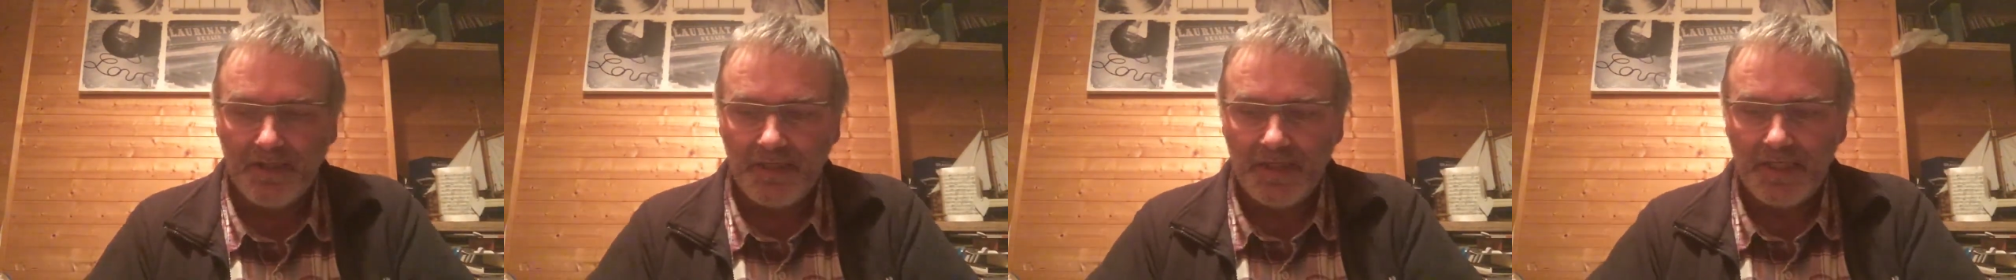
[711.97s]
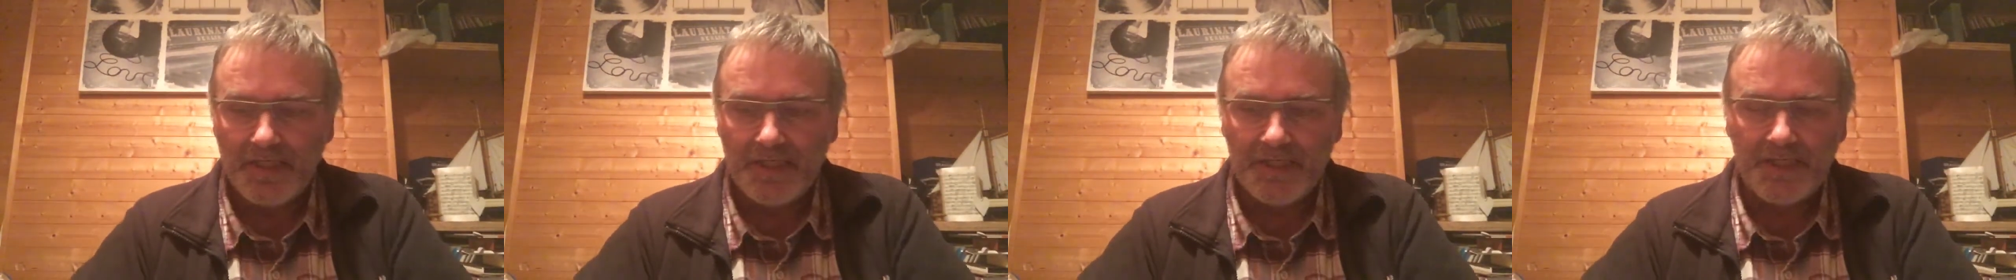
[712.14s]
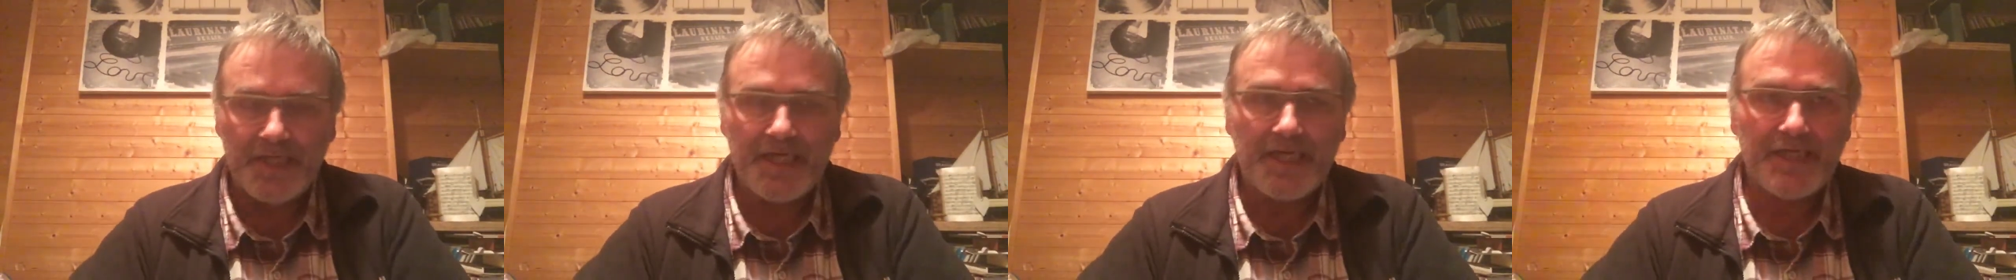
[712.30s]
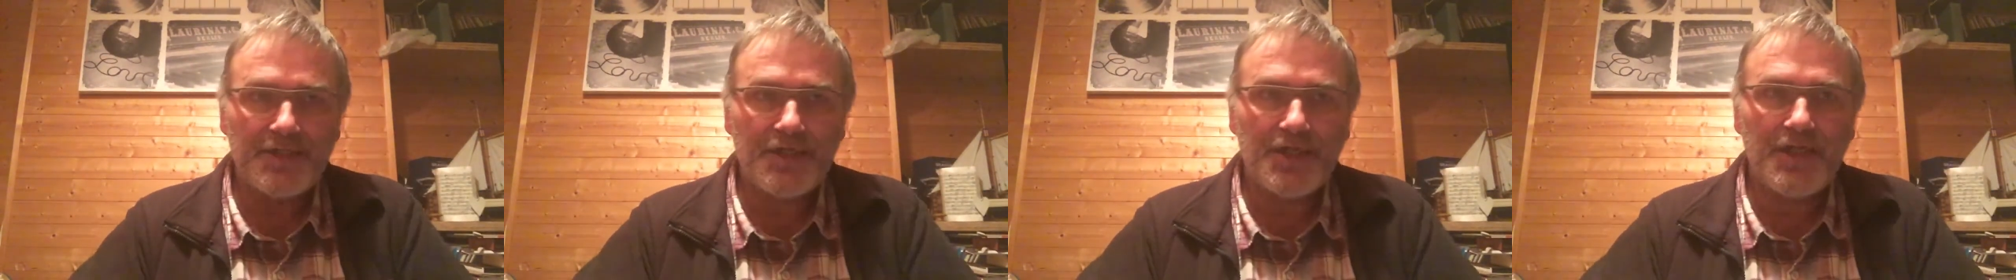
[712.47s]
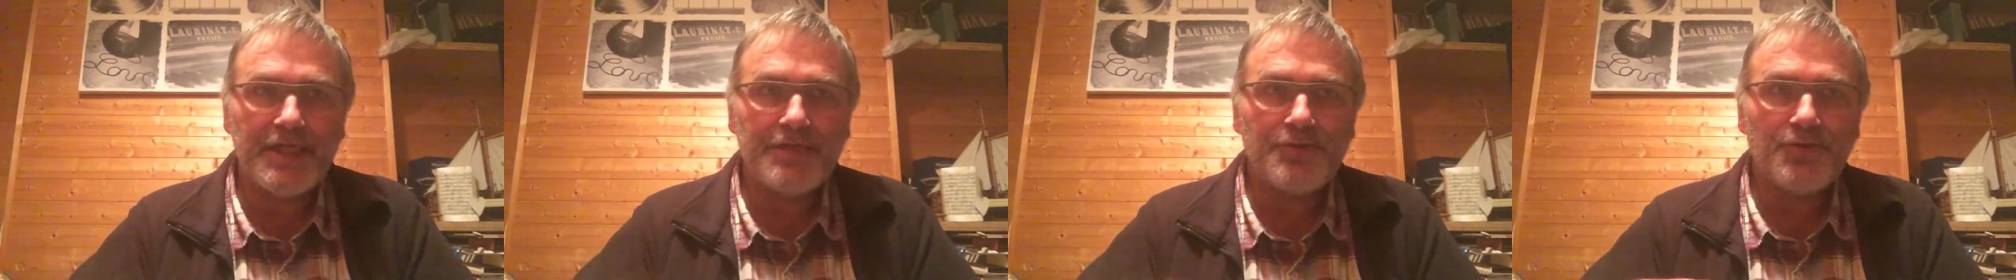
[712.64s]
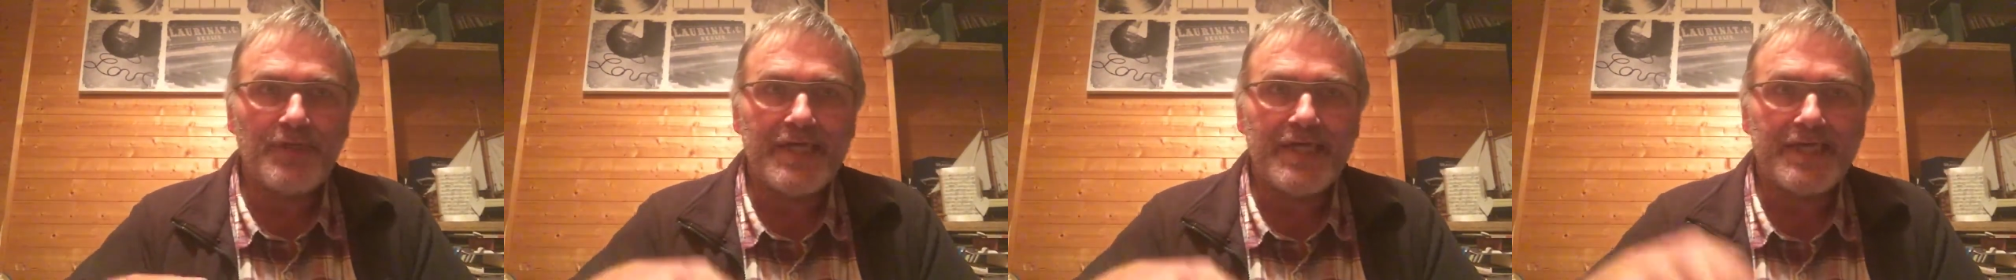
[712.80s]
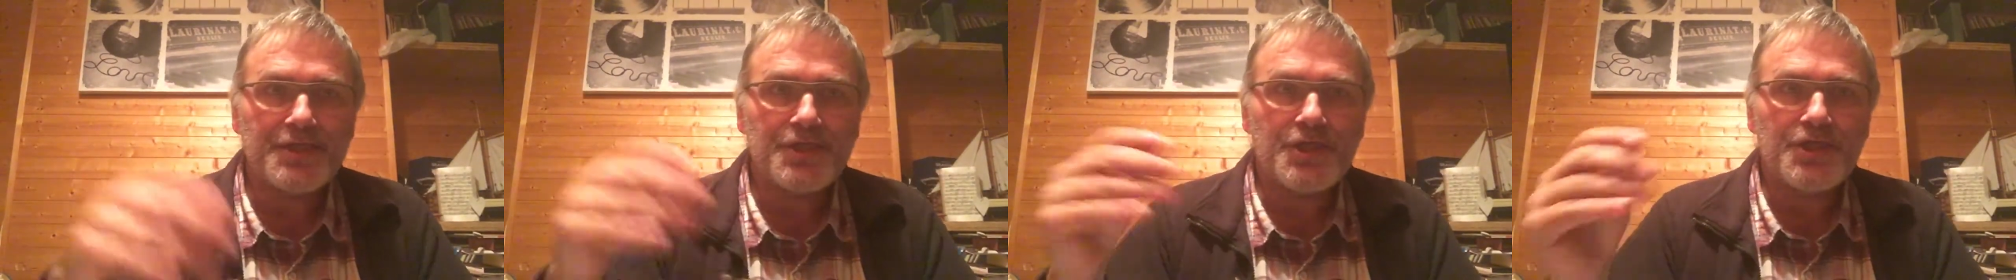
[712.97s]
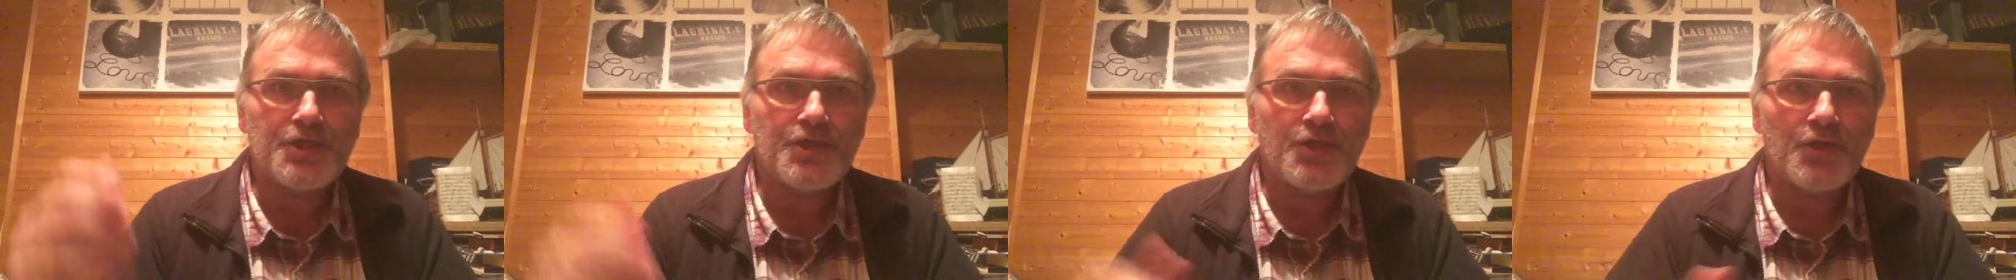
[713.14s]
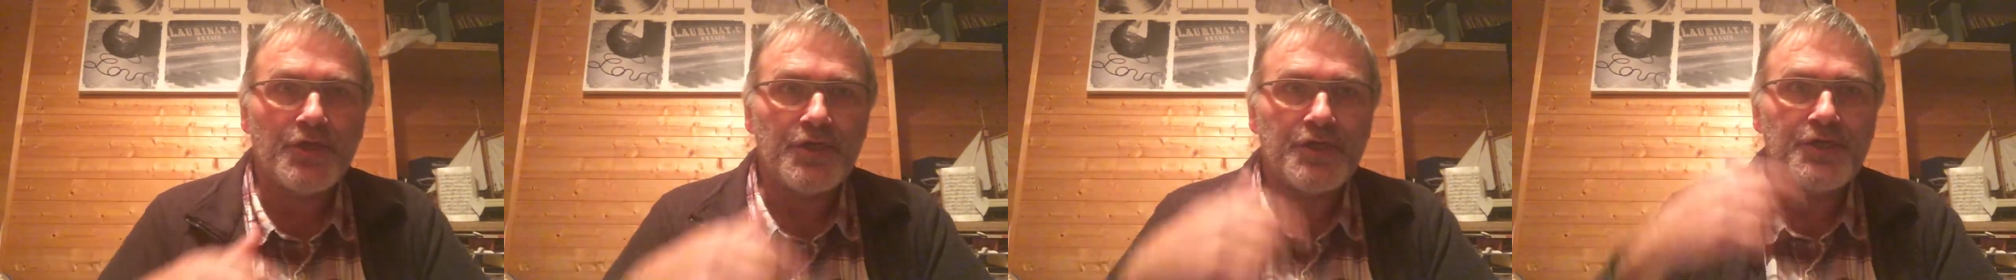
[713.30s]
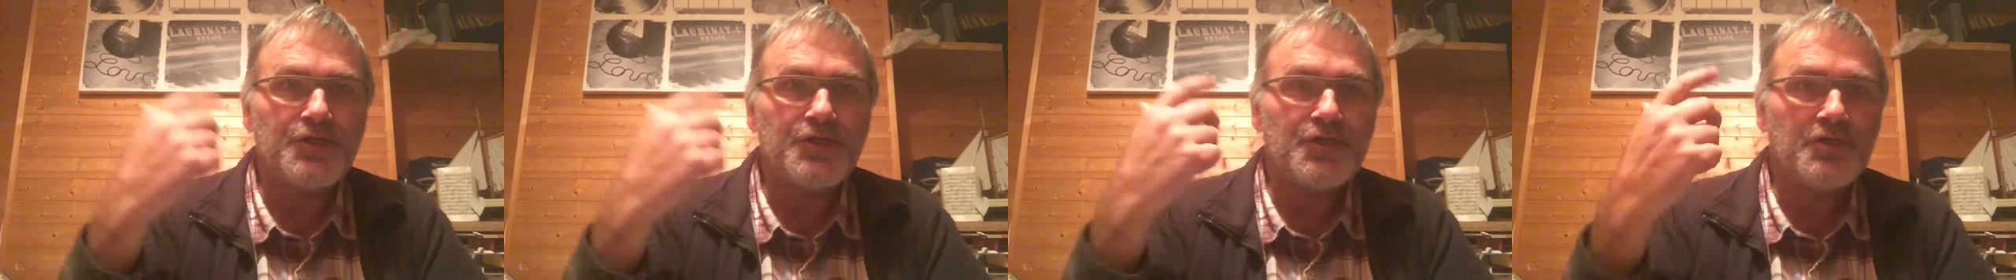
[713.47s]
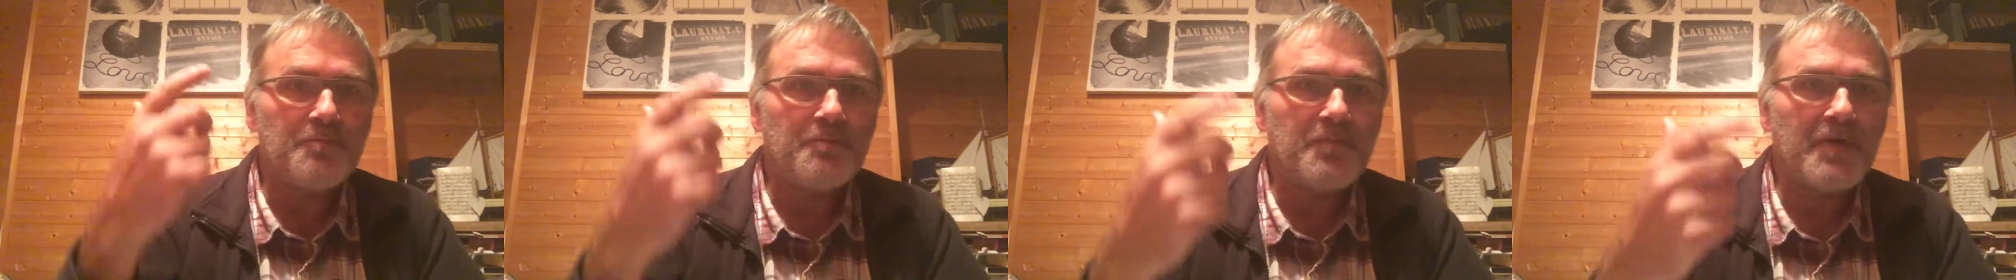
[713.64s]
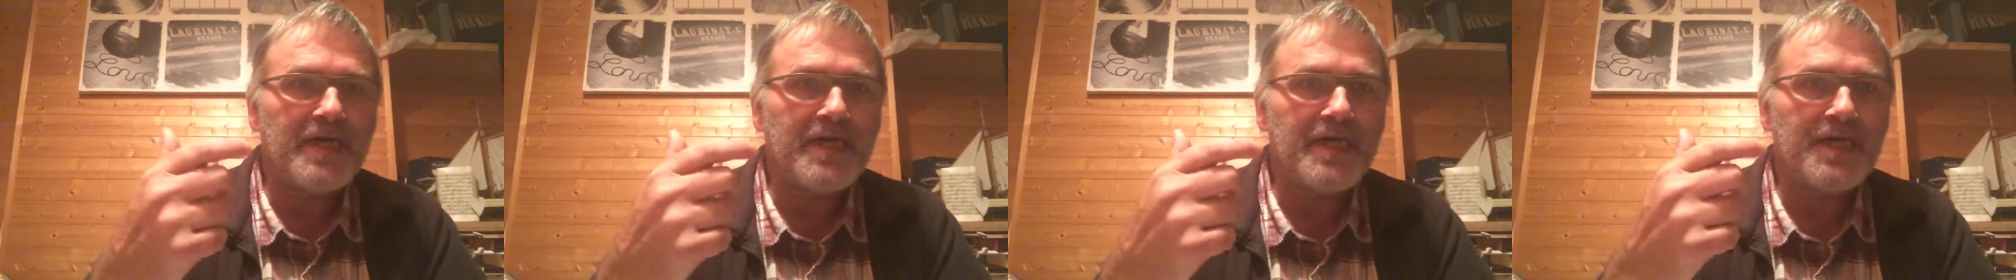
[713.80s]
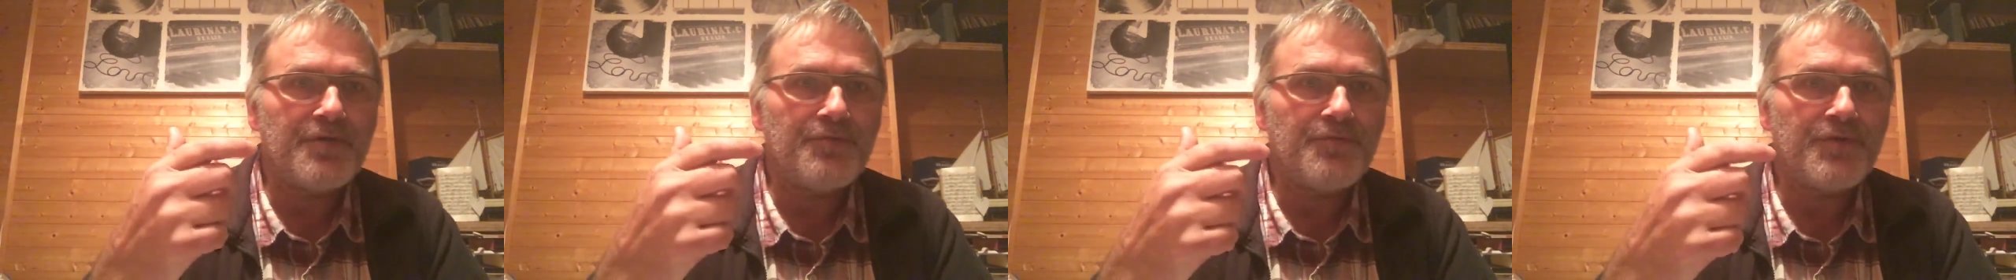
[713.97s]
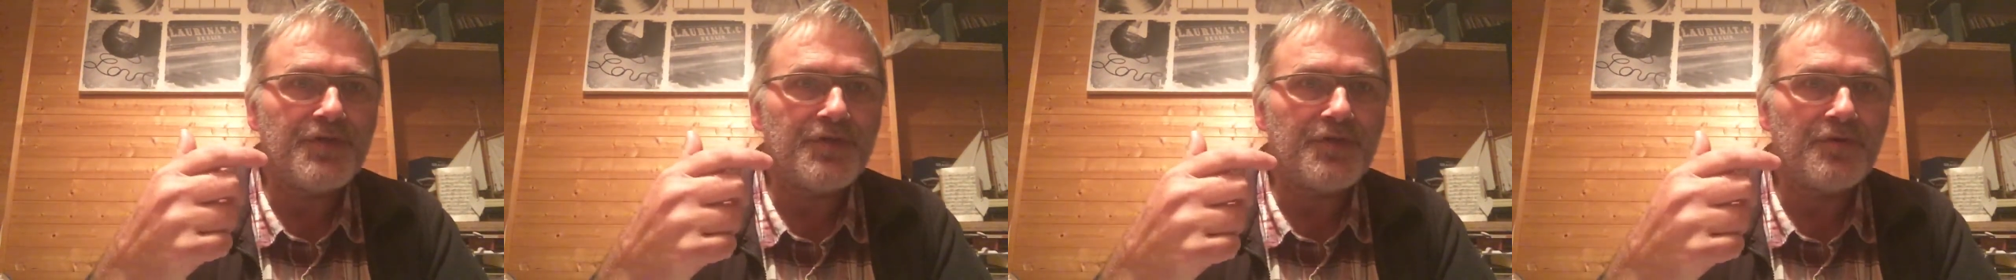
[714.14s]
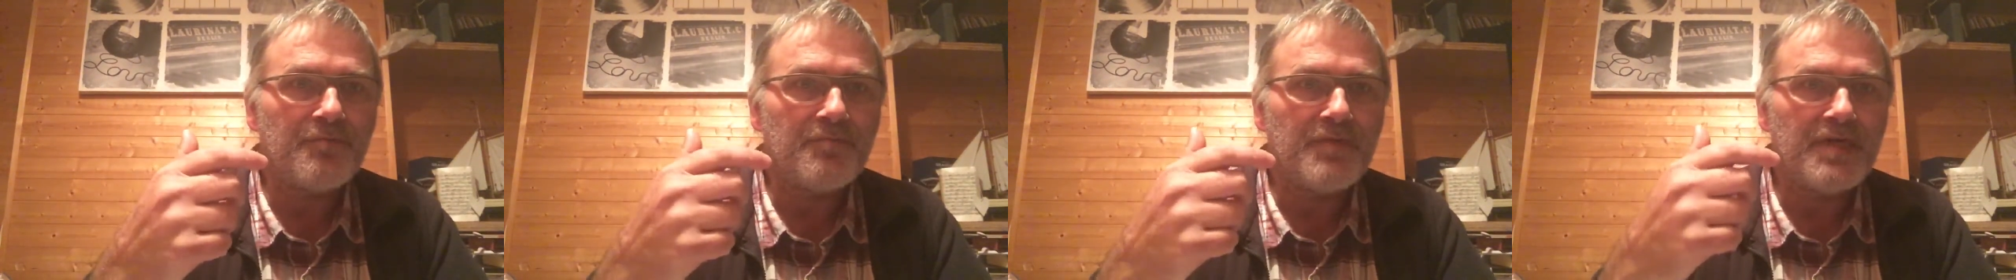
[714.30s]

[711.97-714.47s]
And again, a little exercise to play in rhythm